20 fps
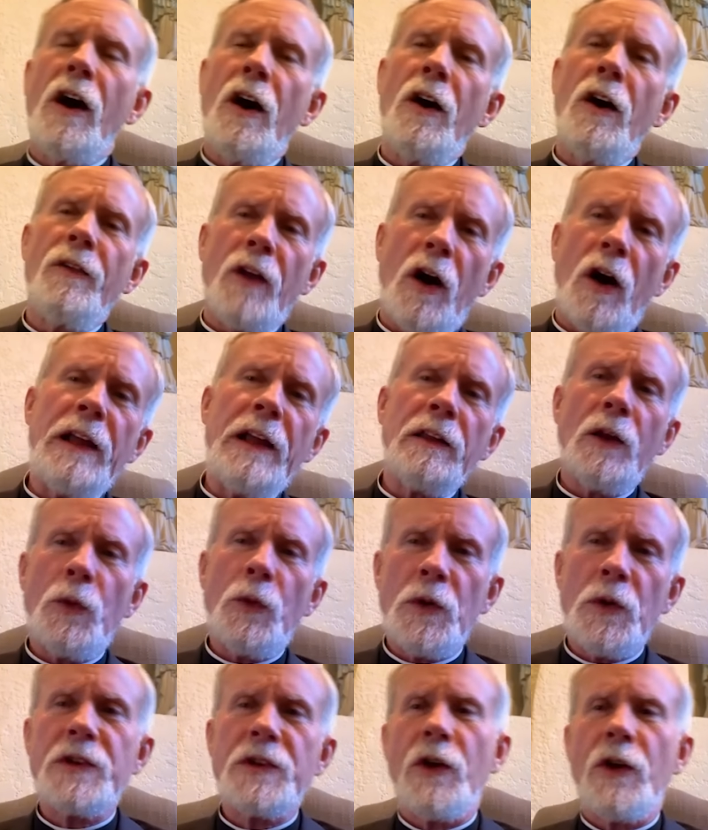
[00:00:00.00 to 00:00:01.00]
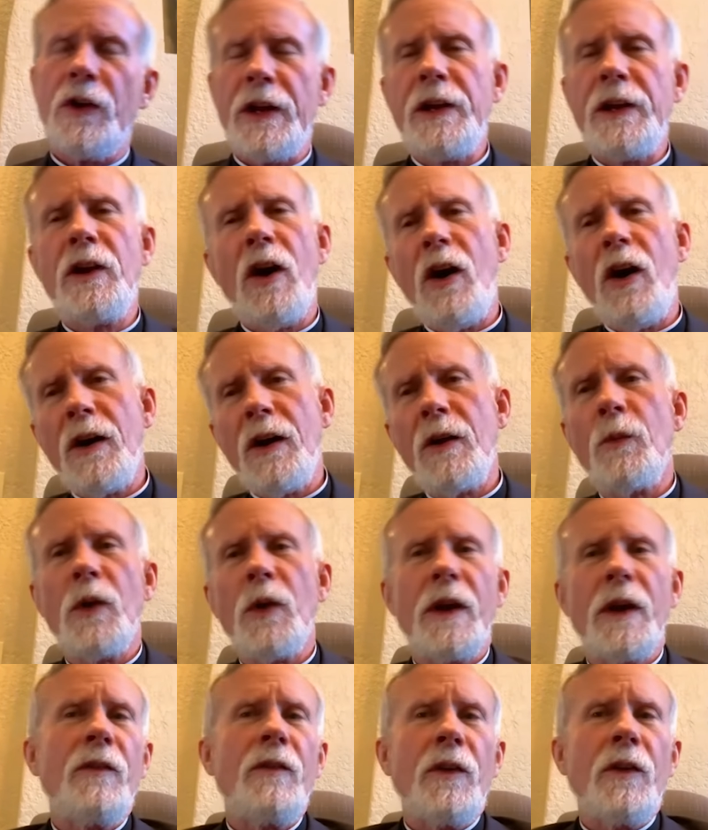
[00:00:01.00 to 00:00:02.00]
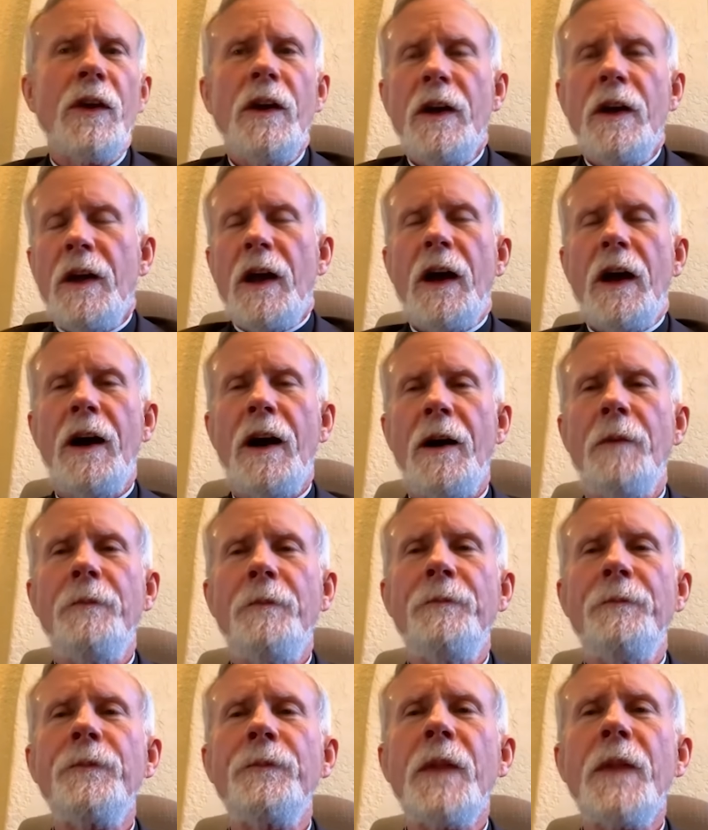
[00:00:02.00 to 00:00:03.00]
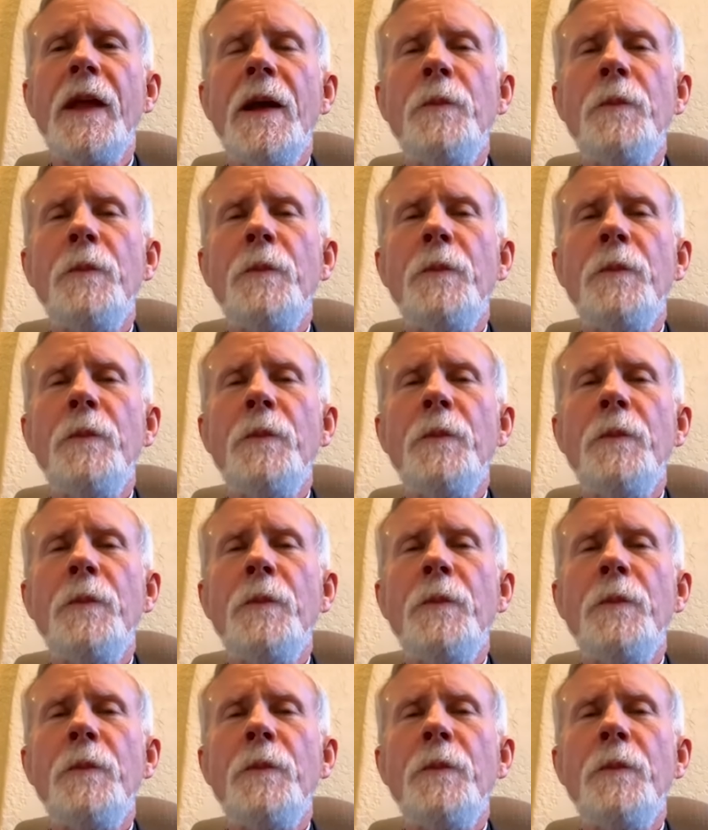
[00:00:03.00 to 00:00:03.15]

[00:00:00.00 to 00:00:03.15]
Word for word: oh the halo was already gone or whatever um,